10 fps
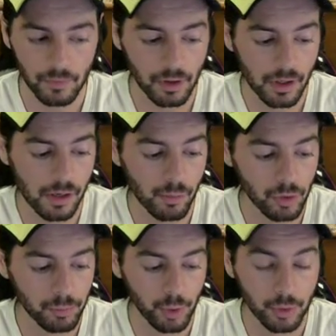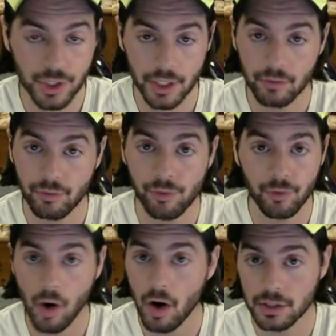Uh, we're approaching
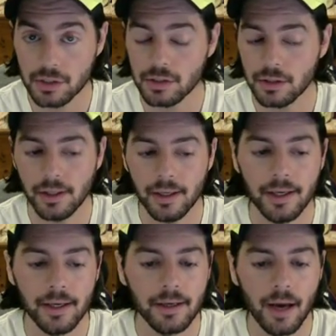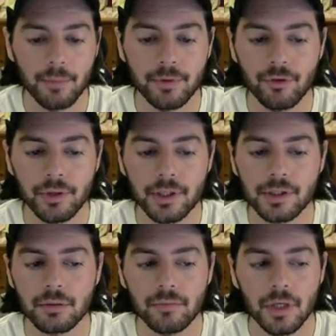frost, and I've been doing
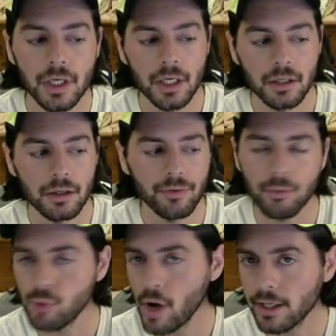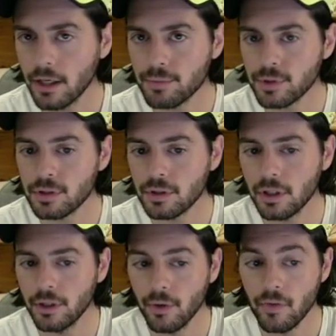some different write ups
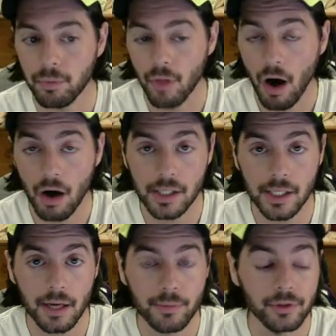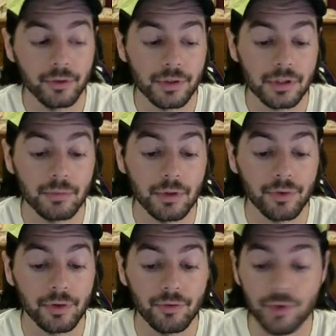here on the blog. I've been doing some
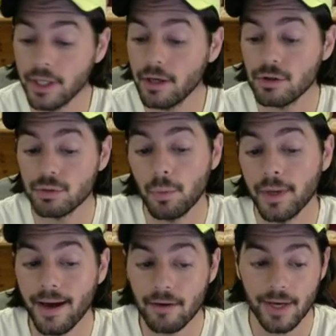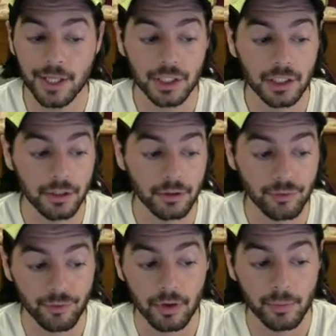different videos, what we have actually here in
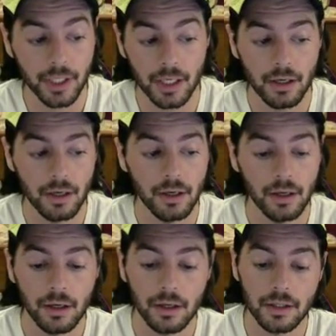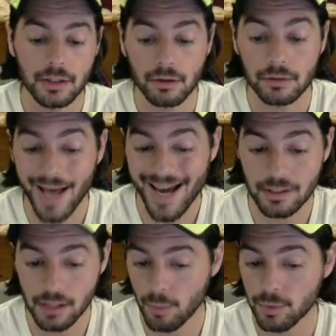front of me is our
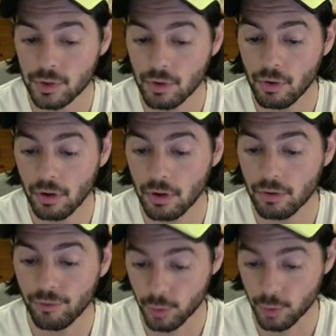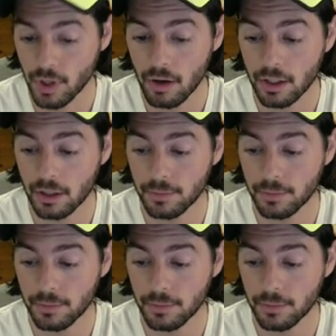last episode of Fruit Talk,